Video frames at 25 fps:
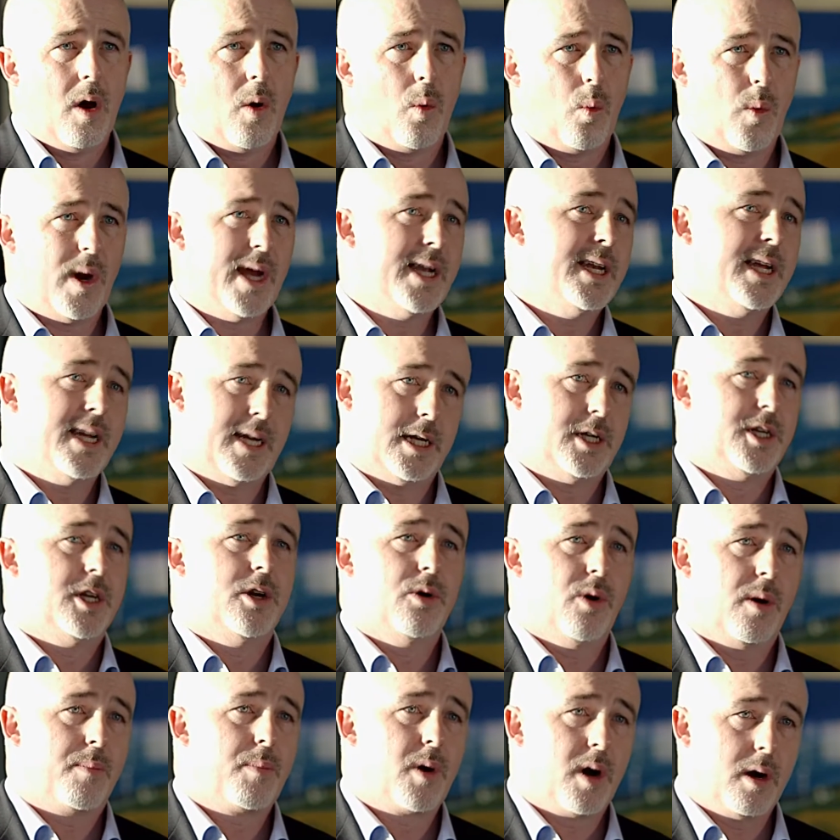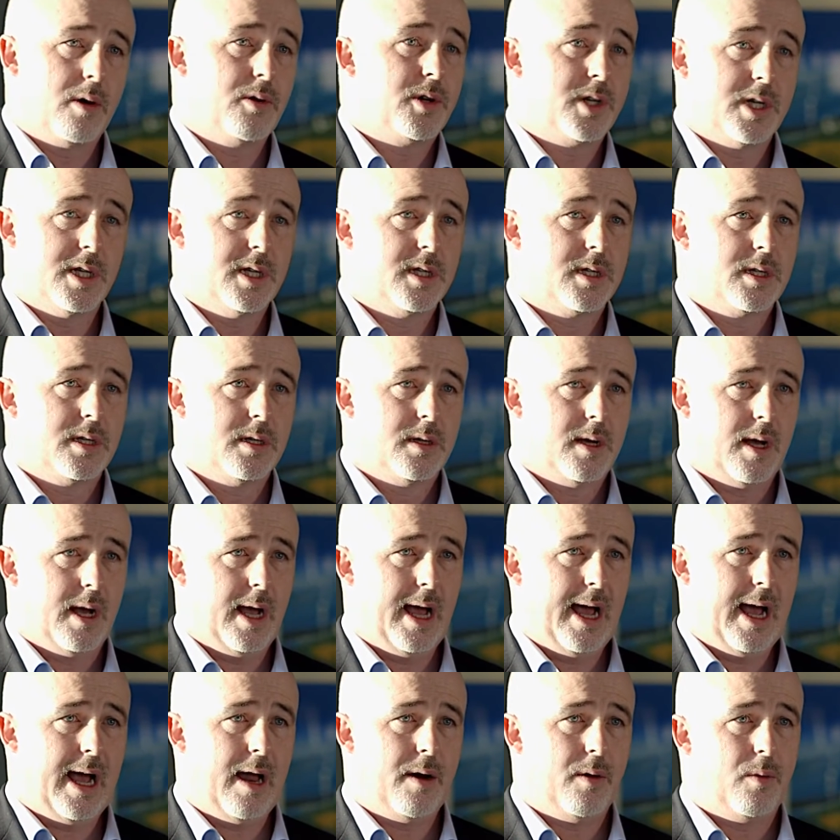We need new approaches.
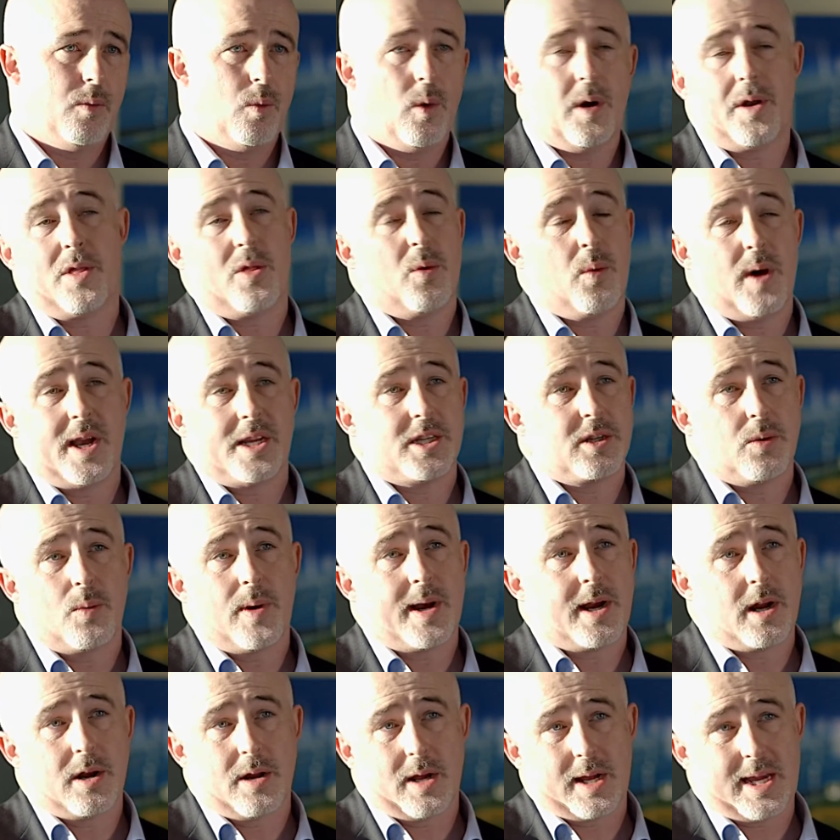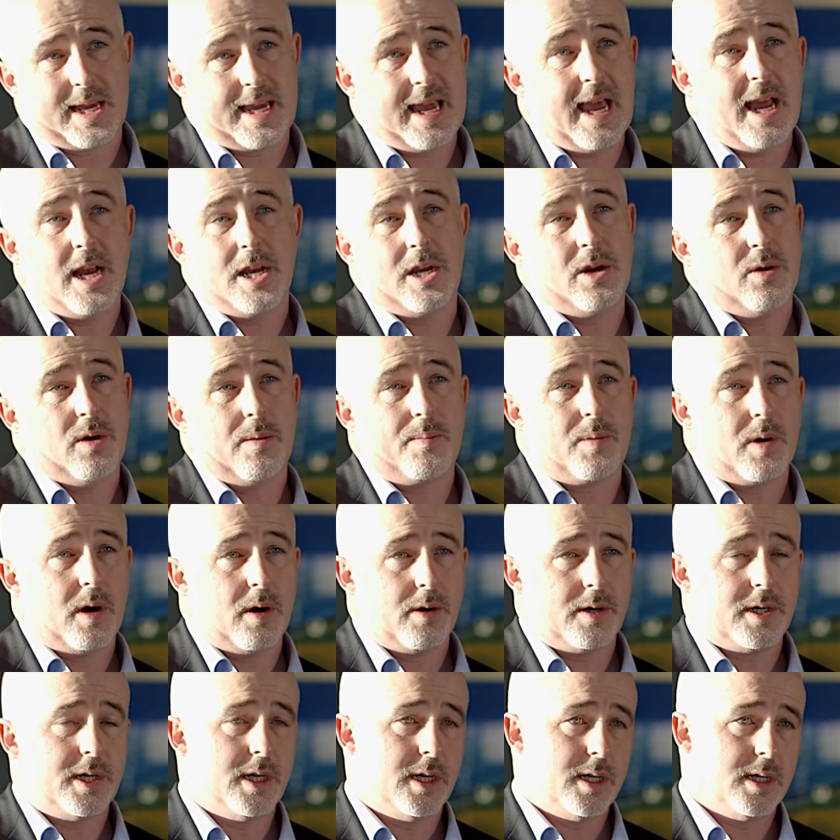Yeah. And one of the ways that we're going to get new
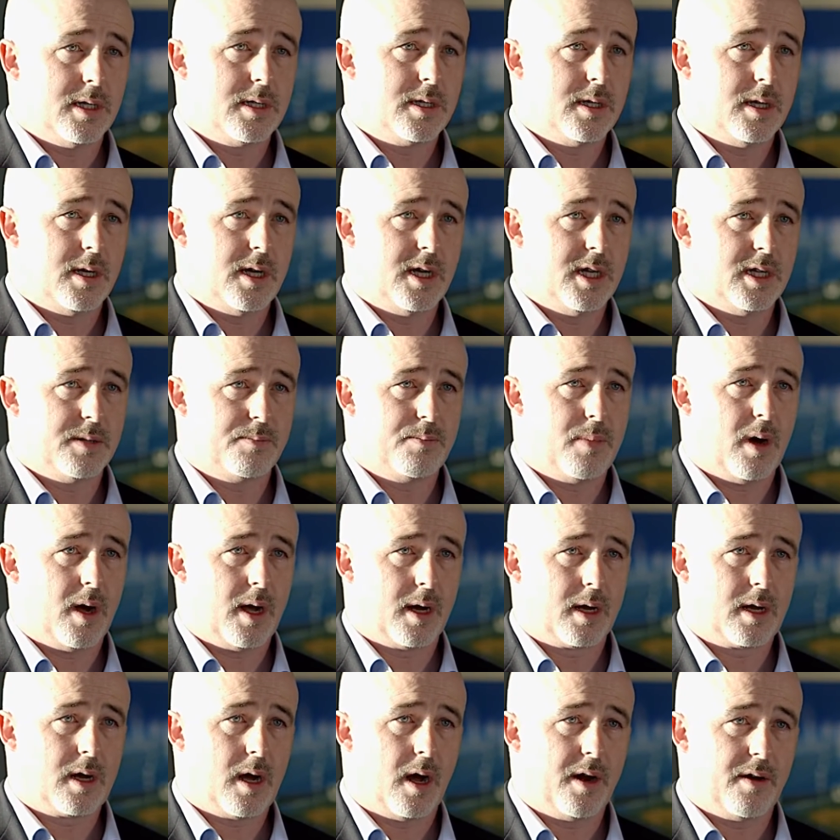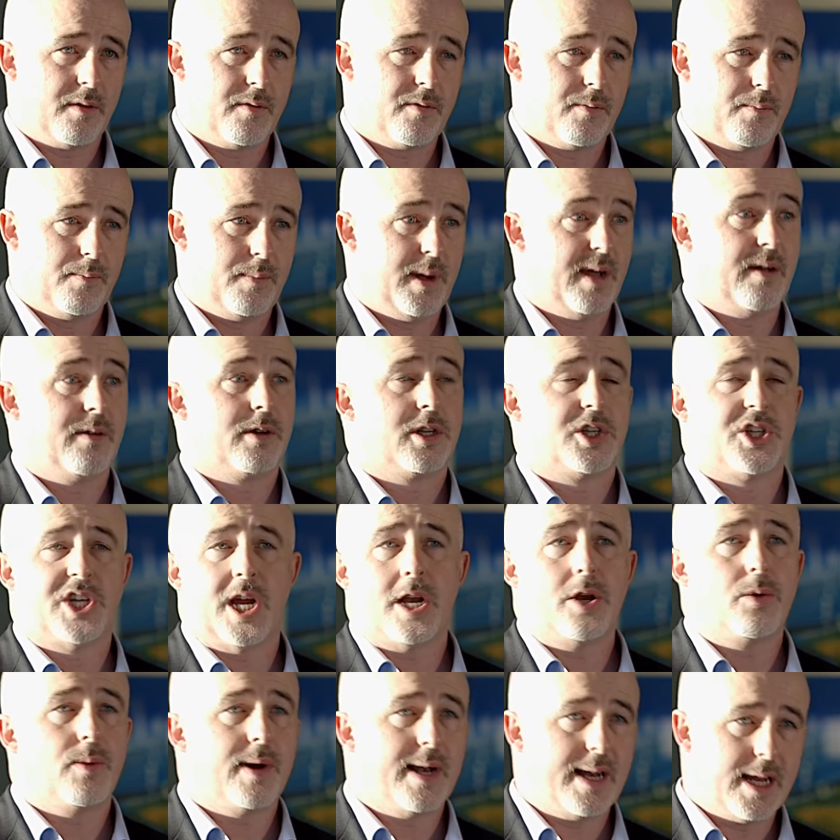approaches is by kind of being
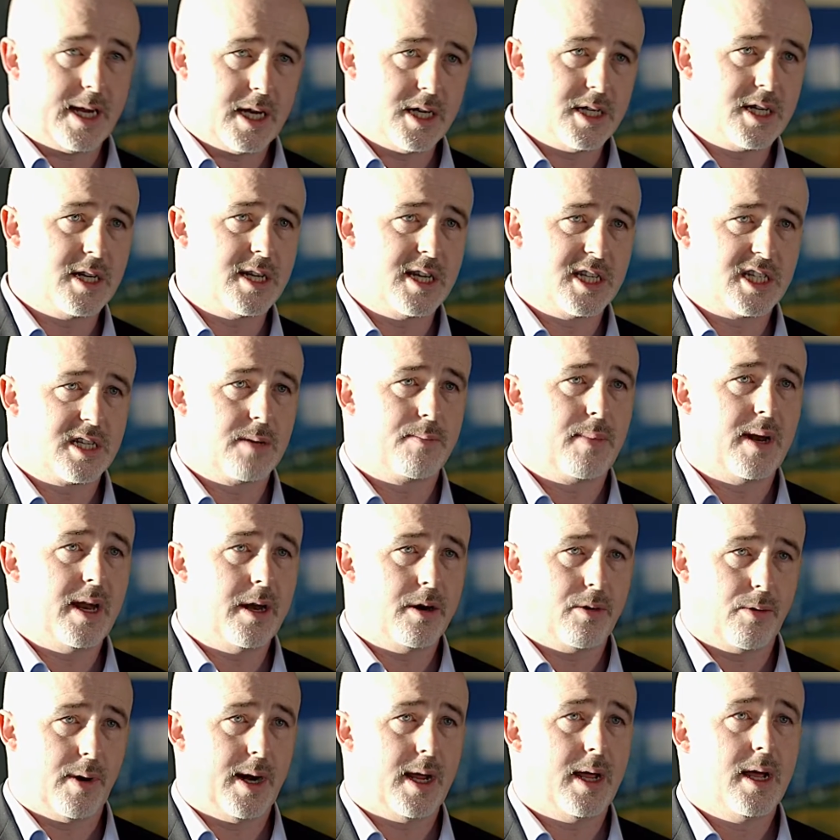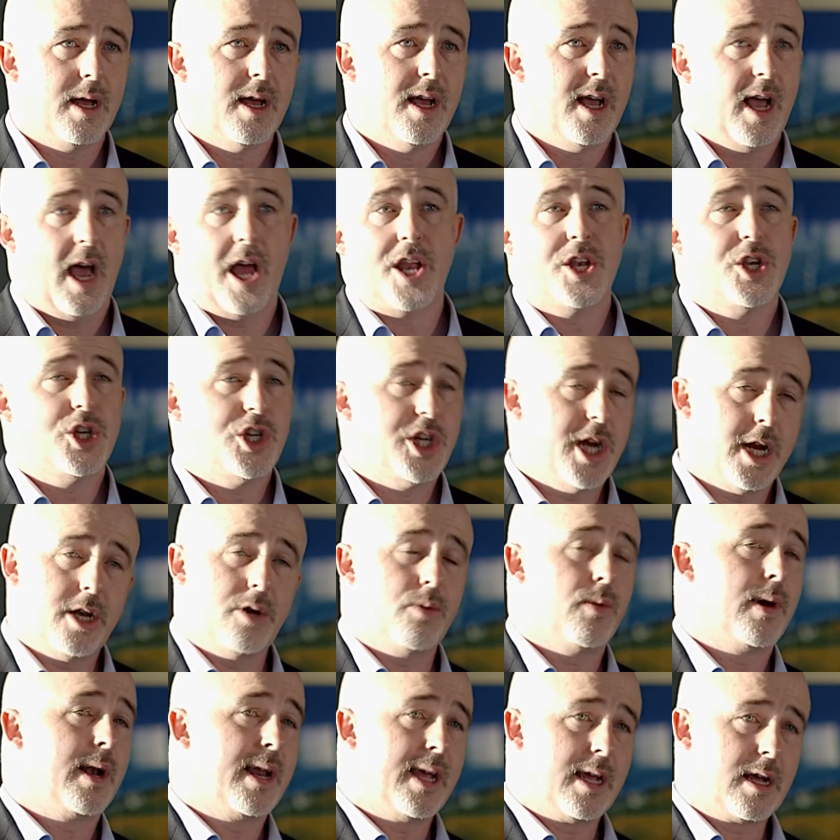genuinely interdisciplinary and
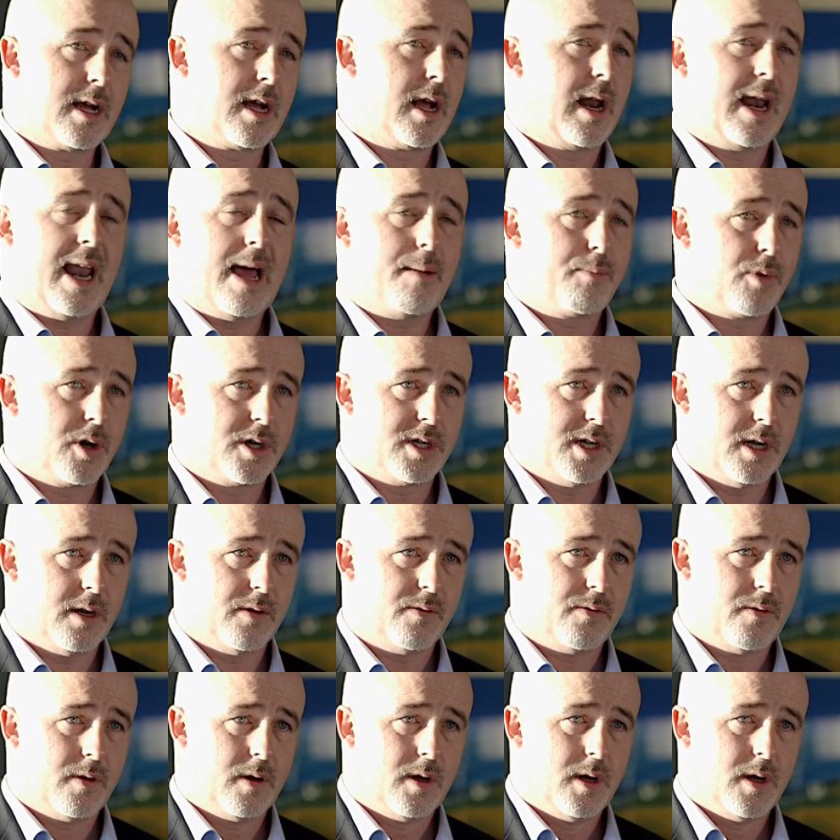genuinely collaborative.